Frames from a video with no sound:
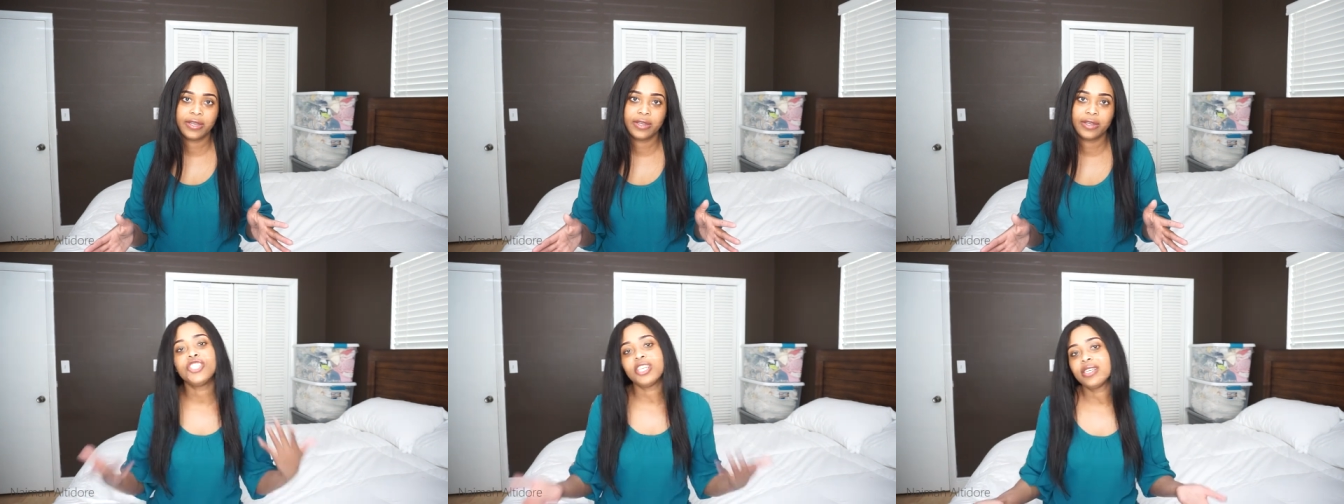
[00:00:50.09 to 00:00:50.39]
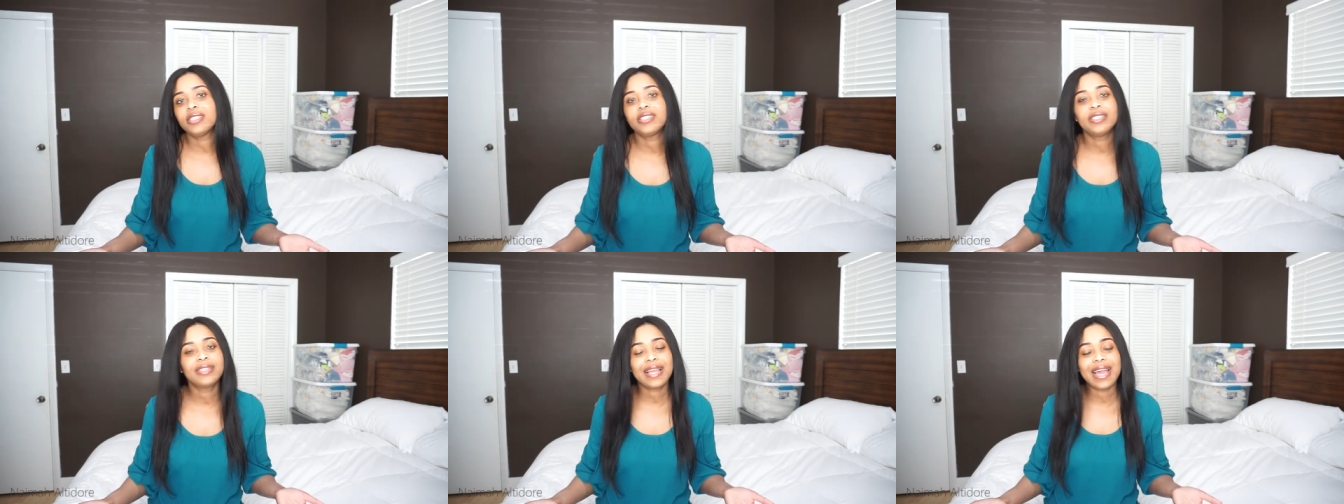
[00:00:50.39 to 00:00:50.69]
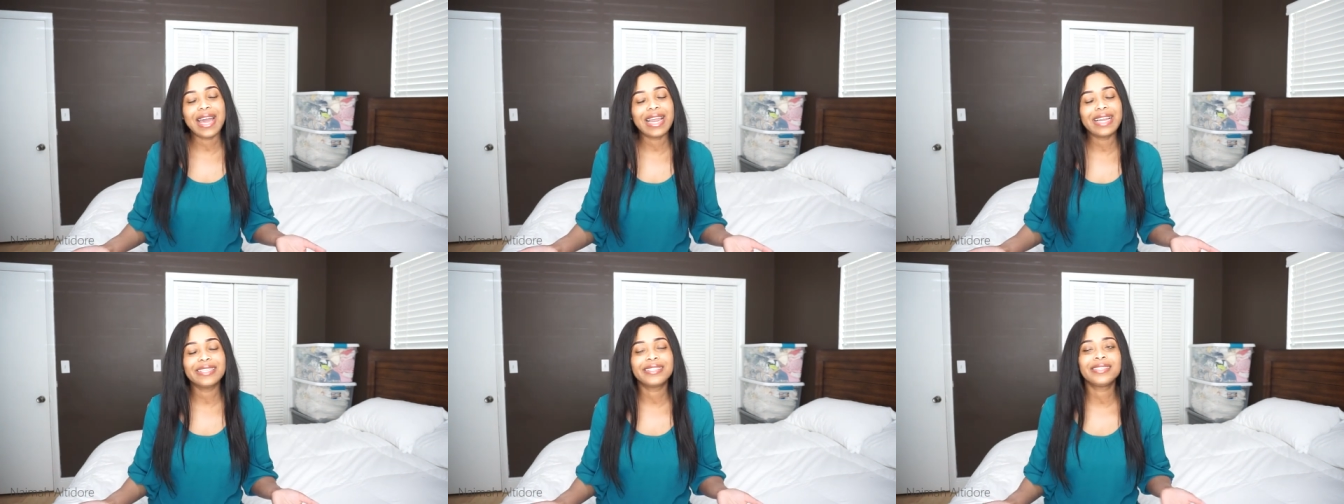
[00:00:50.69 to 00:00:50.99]
just to
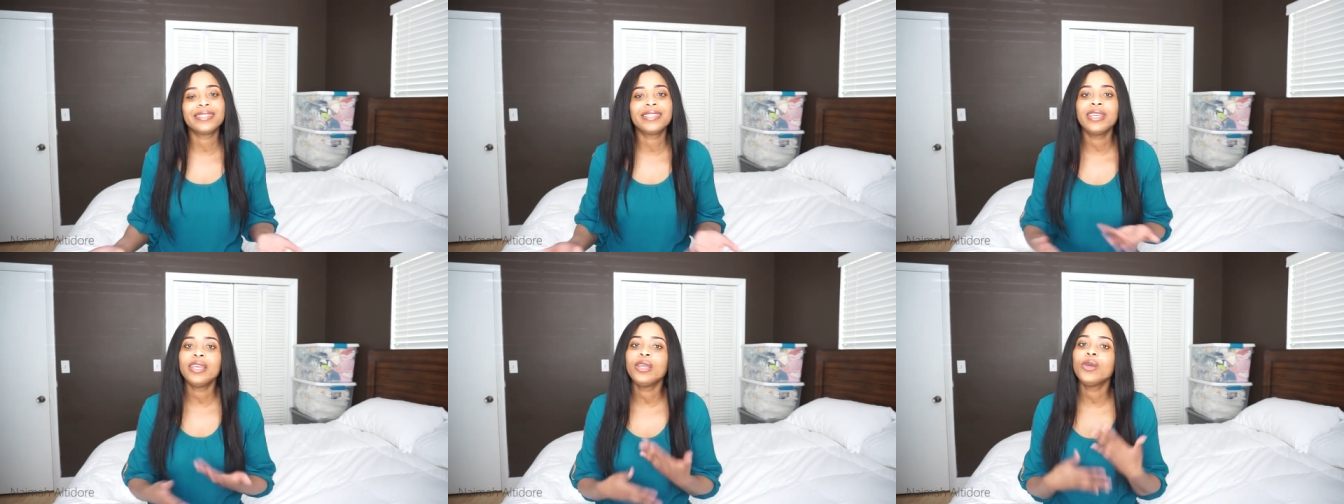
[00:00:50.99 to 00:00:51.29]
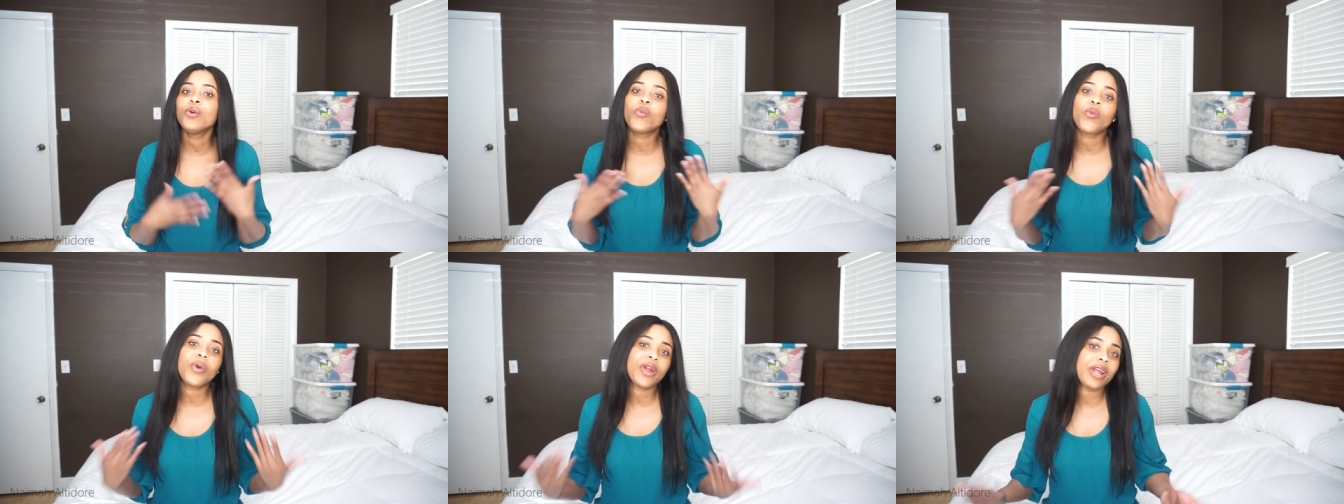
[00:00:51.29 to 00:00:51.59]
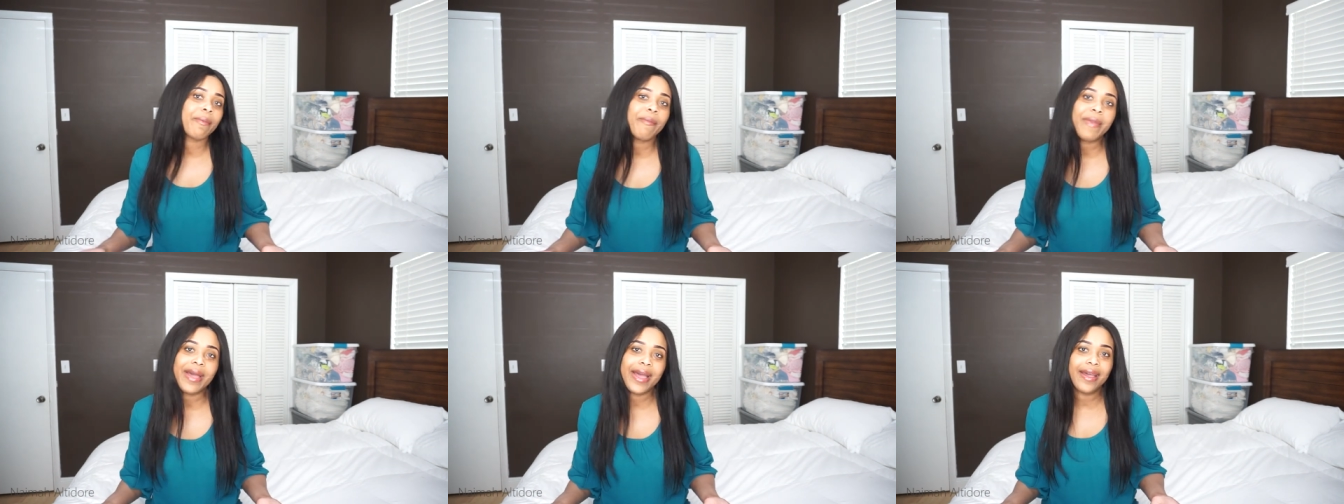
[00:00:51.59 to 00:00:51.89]
kind of see
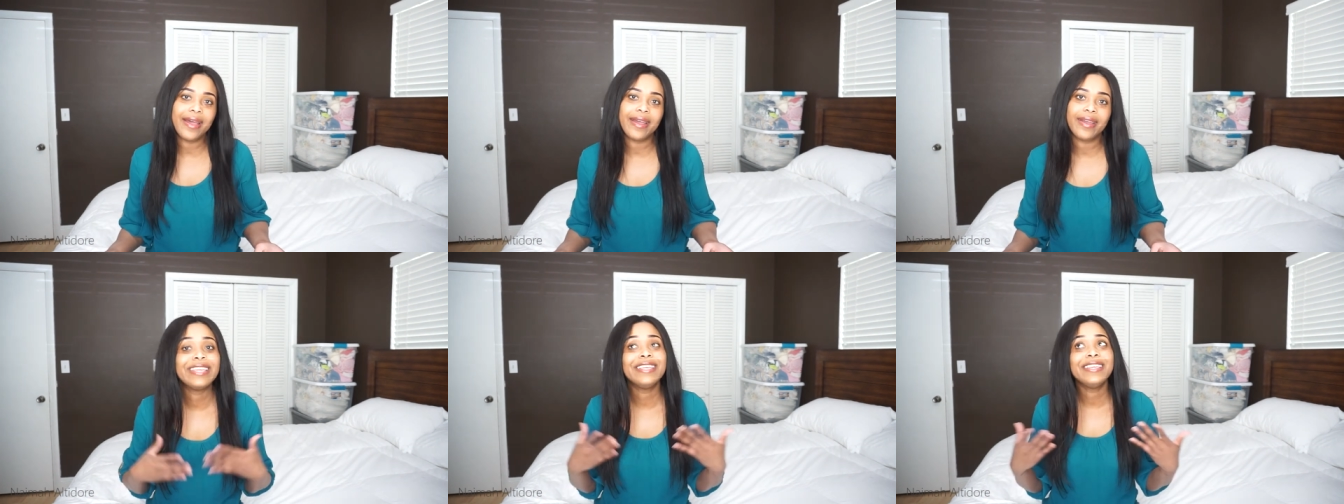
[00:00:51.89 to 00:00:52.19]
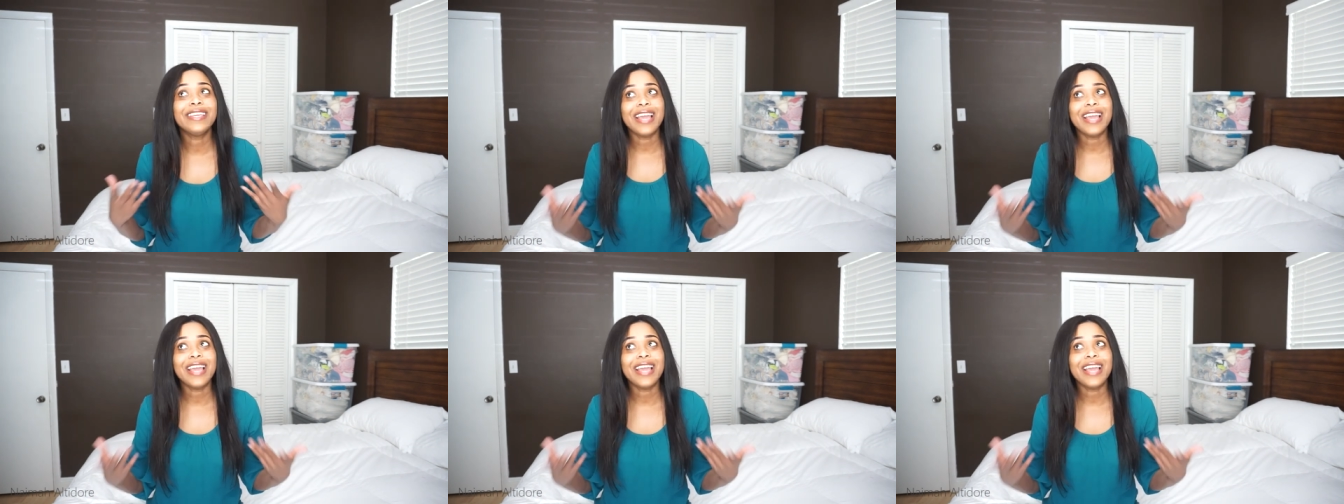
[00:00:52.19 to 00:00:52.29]
where I'm at.